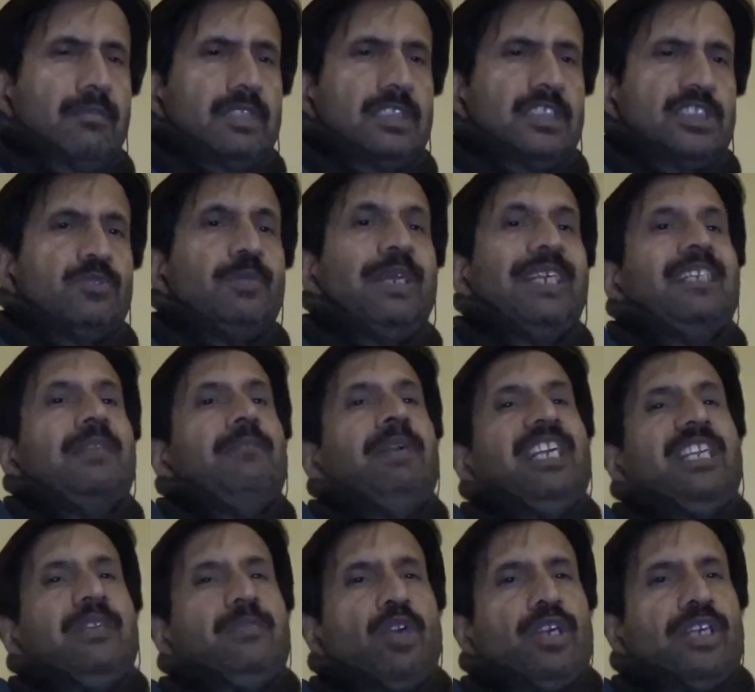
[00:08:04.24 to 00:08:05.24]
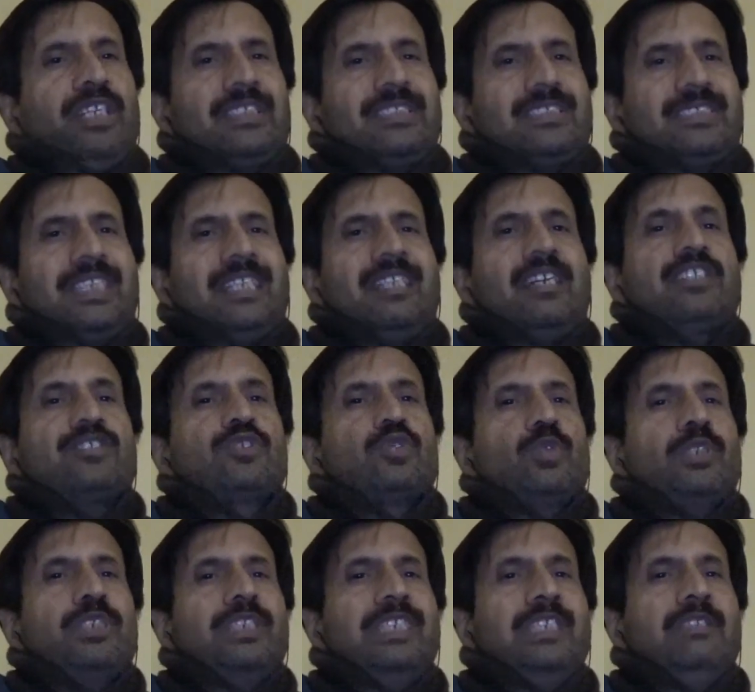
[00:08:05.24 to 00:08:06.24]
spectrum antibiotics can also
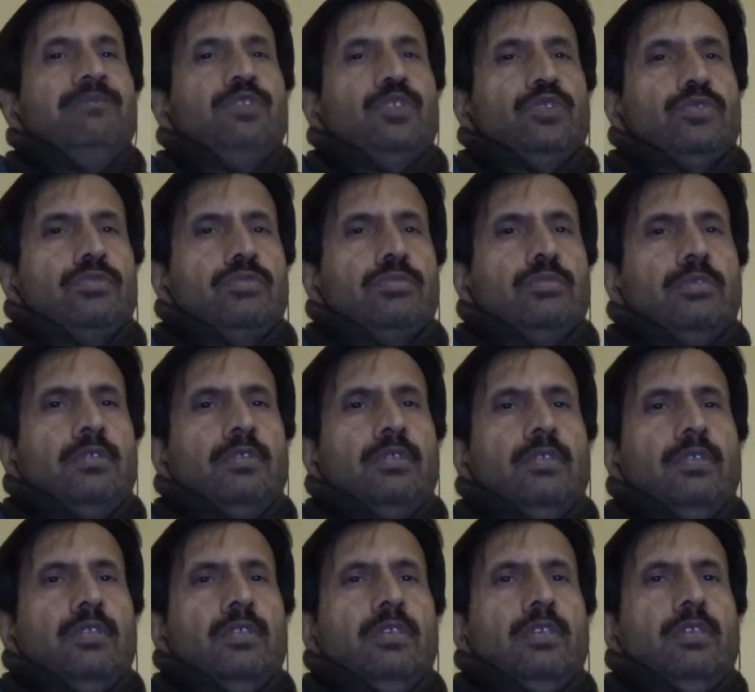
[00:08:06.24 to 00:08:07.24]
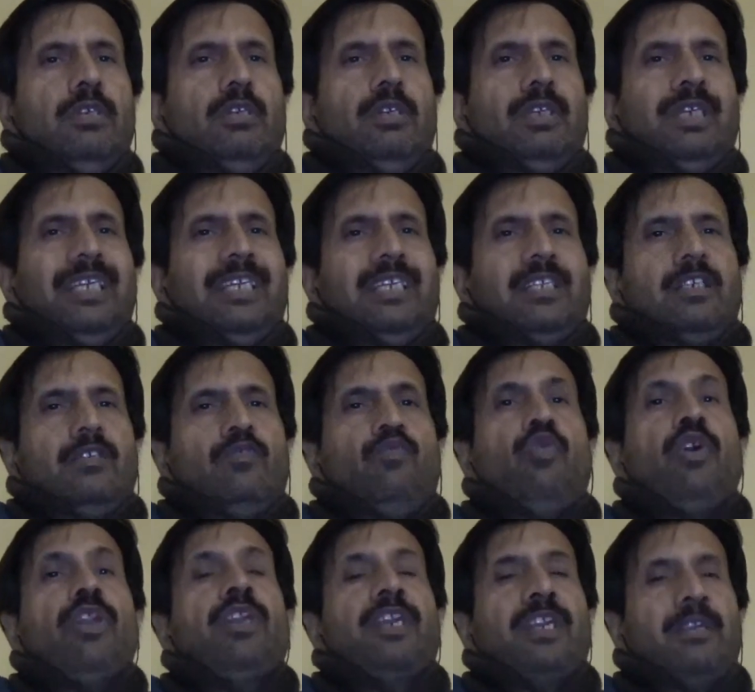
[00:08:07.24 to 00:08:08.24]
leave you
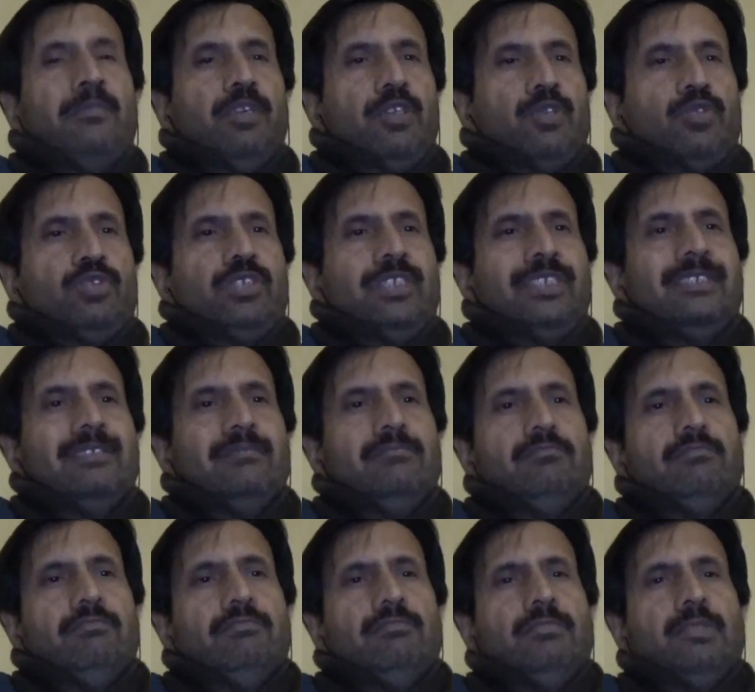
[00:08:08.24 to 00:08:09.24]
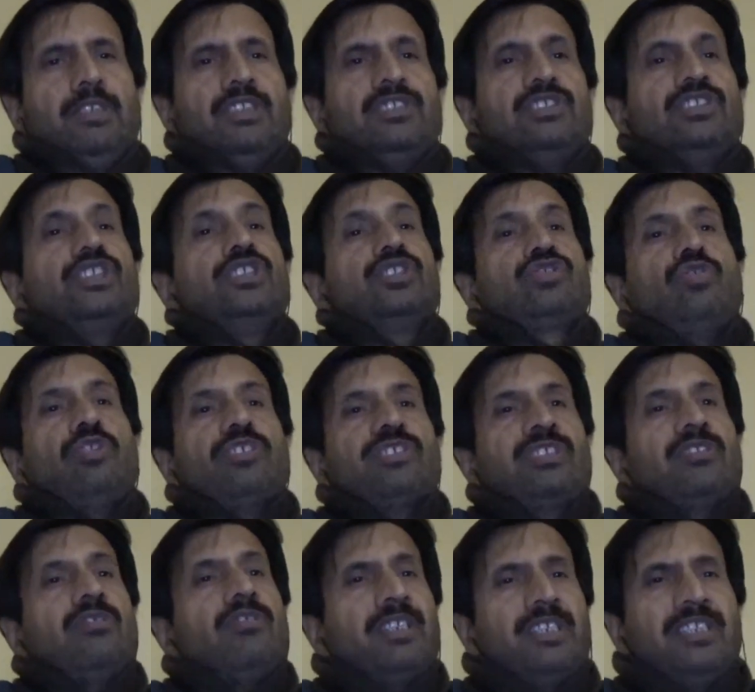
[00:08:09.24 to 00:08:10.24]
vulnerable to the disease
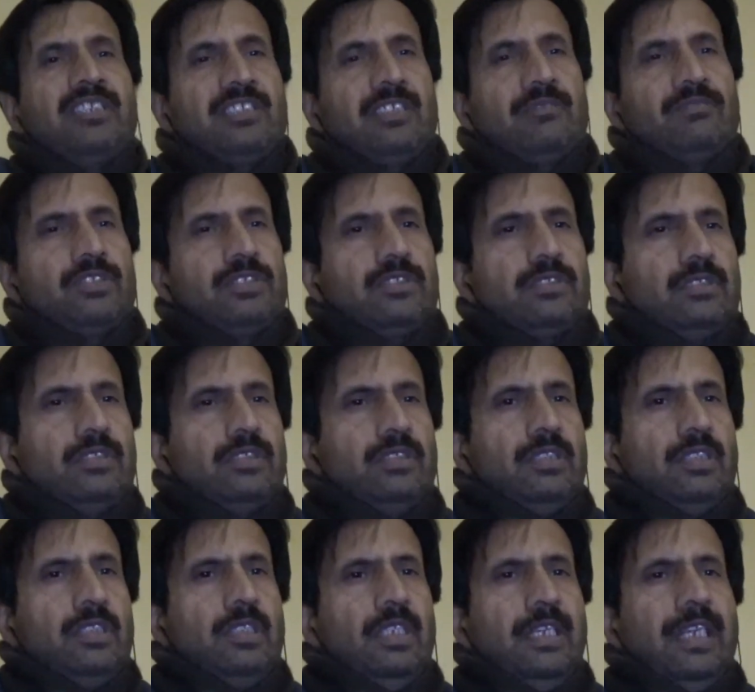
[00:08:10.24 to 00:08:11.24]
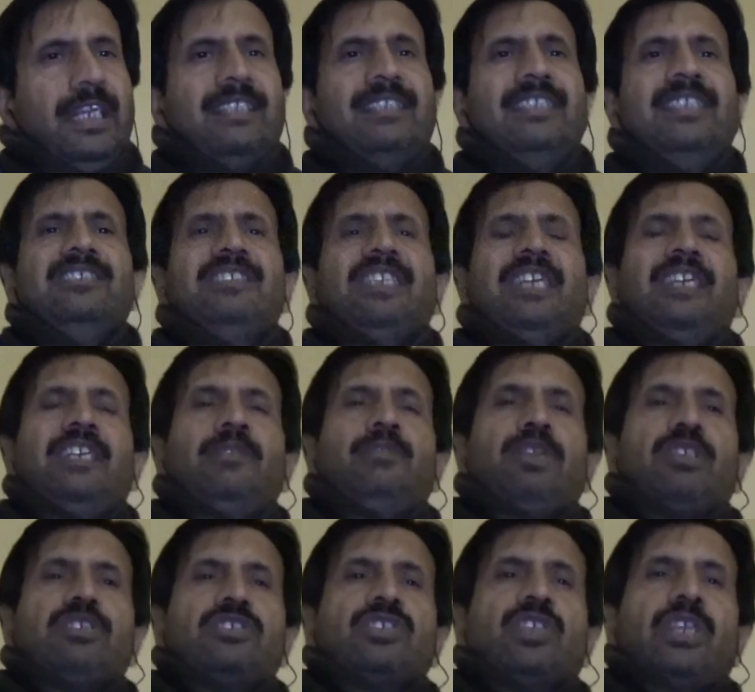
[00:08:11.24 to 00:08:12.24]
causing organisms, and these
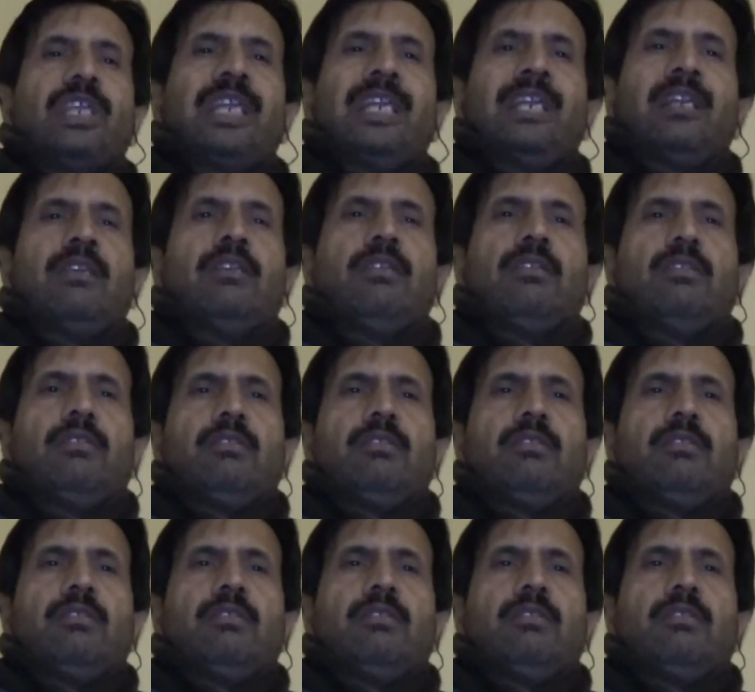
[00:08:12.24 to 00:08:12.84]
antibiotics kill